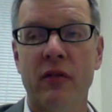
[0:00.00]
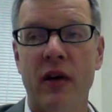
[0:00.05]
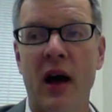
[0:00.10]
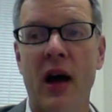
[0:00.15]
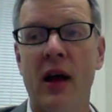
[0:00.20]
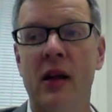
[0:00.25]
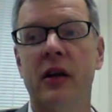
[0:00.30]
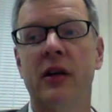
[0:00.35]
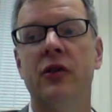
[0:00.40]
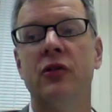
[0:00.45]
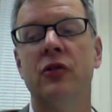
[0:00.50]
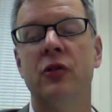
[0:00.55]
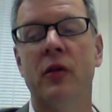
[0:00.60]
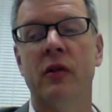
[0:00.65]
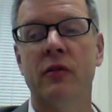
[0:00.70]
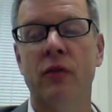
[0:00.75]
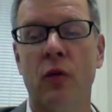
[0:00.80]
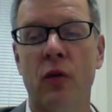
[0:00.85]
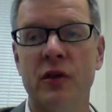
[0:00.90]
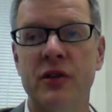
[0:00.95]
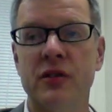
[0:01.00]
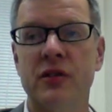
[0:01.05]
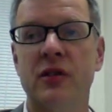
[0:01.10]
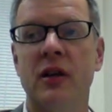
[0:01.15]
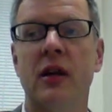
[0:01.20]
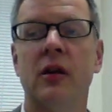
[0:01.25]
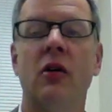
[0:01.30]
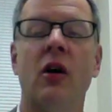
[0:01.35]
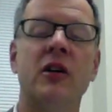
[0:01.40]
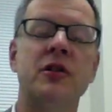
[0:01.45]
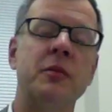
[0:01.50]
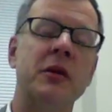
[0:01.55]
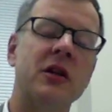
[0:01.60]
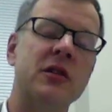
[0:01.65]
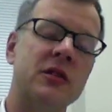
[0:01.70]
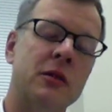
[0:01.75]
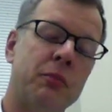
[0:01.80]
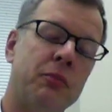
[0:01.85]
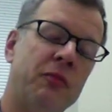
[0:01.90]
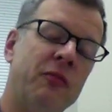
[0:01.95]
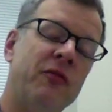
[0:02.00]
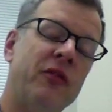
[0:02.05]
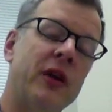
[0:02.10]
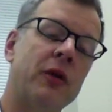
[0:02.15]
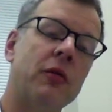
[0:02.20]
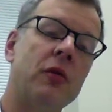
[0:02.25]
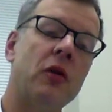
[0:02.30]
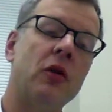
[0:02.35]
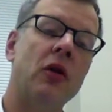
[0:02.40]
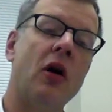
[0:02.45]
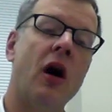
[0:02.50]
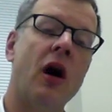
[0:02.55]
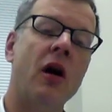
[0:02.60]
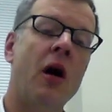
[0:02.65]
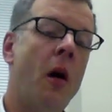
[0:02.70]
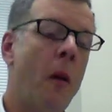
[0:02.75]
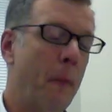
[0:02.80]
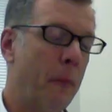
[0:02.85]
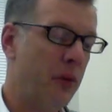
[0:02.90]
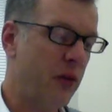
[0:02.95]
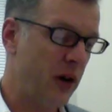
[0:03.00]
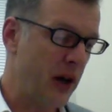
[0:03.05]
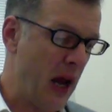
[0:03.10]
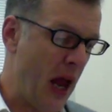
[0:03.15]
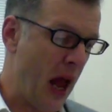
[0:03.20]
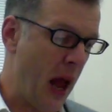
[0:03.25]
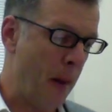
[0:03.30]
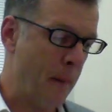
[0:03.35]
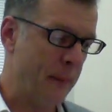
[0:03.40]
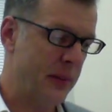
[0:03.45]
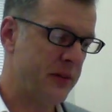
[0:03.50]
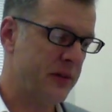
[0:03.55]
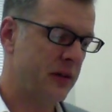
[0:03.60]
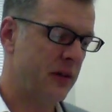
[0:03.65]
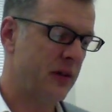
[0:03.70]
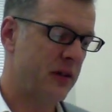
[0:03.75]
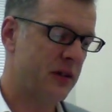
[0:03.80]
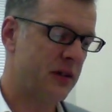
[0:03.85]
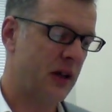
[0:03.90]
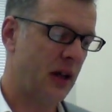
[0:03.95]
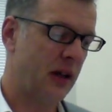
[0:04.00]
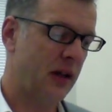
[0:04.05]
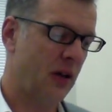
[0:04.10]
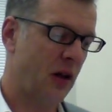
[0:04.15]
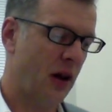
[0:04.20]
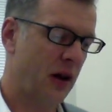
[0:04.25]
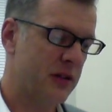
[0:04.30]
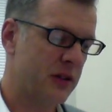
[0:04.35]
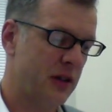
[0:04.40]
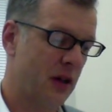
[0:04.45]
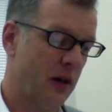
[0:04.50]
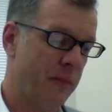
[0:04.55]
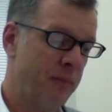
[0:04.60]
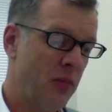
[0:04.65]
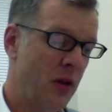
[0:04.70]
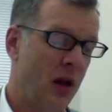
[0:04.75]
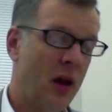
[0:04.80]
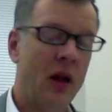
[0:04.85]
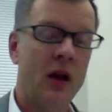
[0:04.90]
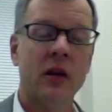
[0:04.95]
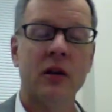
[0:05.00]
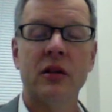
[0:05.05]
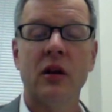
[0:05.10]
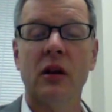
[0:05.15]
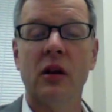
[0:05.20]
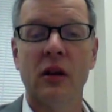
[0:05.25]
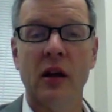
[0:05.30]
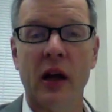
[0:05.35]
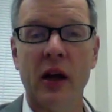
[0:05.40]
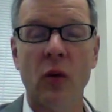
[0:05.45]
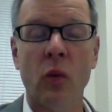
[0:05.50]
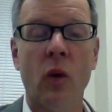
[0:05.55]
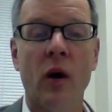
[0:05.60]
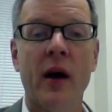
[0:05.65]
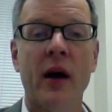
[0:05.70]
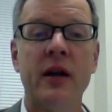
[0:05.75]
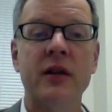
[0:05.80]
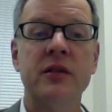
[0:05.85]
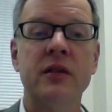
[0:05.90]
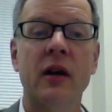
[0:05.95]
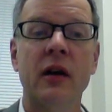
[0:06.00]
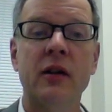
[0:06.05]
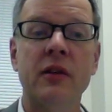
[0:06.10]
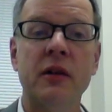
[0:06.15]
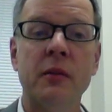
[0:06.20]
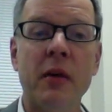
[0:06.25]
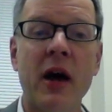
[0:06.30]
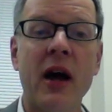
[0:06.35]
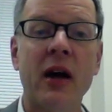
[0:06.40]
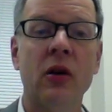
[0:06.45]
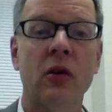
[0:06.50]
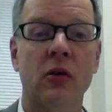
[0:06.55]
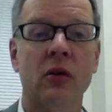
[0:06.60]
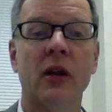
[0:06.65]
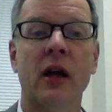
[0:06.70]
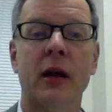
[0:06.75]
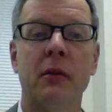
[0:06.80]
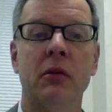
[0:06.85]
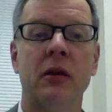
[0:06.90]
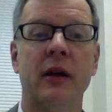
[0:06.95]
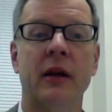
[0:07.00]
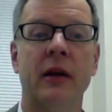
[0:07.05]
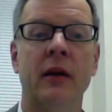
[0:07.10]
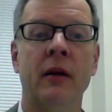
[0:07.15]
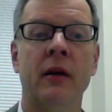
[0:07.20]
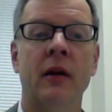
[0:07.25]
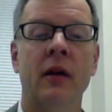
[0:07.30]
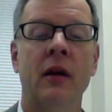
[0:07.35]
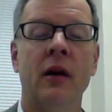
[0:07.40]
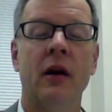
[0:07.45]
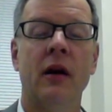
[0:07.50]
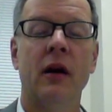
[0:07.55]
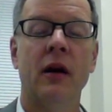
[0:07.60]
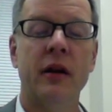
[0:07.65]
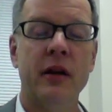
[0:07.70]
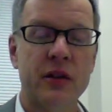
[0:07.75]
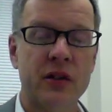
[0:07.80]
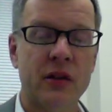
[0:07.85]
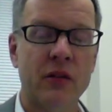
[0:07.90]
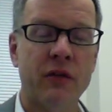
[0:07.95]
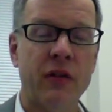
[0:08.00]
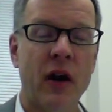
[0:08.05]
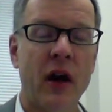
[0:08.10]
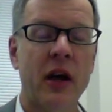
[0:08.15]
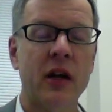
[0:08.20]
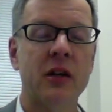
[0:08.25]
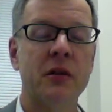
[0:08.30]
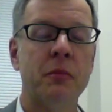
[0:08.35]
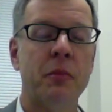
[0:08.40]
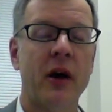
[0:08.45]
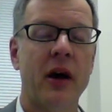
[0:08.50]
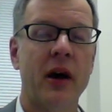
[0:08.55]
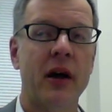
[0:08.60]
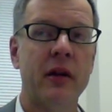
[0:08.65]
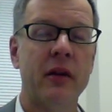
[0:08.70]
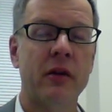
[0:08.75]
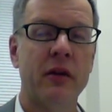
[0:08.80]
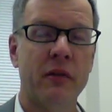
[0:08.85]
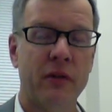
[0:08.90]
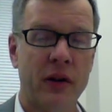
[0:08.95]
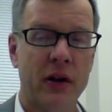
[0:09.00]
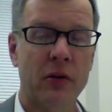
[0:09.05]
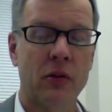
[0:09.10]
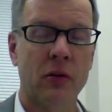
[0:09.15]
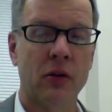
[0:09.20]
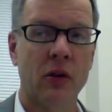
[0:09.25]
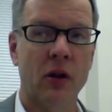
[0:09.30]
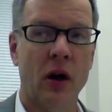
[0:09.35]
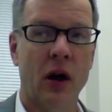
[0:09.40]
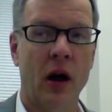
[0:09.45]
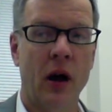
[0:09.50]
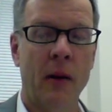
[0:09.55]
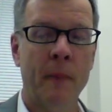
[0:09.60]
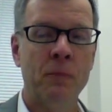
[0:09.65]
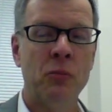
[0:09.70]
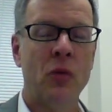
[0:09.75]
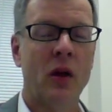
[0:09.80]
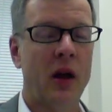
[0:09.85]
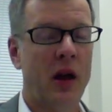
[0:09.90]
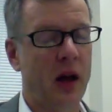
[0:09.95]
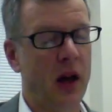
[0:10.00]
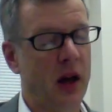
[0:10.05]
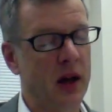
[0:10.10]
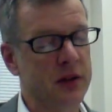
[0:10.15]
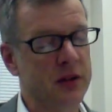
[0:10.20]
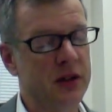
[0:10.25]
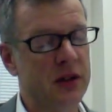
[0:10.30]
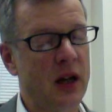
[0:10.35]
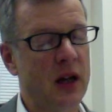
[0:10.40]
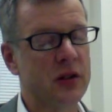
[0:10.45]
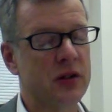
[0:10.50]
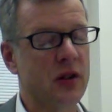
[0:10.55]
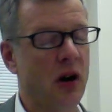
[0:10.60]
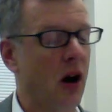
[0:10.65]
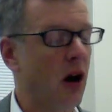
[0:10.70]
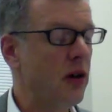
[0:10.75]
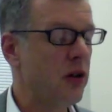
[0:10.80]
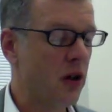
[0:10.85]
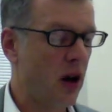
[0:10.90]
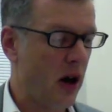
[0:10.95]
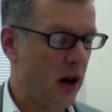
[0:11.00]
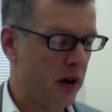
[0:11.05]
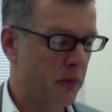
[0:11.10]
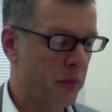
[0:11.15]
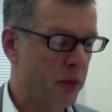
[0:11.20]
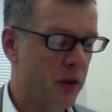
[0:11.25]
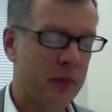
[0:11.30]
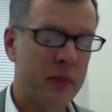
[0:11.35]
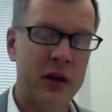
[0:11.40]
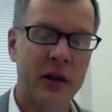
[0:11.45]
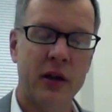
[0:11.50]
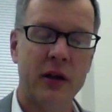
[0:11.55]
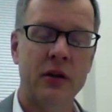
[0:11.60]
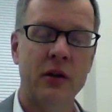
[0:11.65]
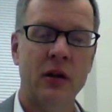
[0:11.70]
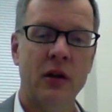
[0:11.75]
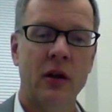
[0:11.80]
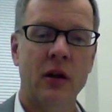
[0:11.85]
valid to enforce the state laws because the federal law preempts the state laws there. Likewise, tobacco labeling is defined by the federal law, and states are not permitted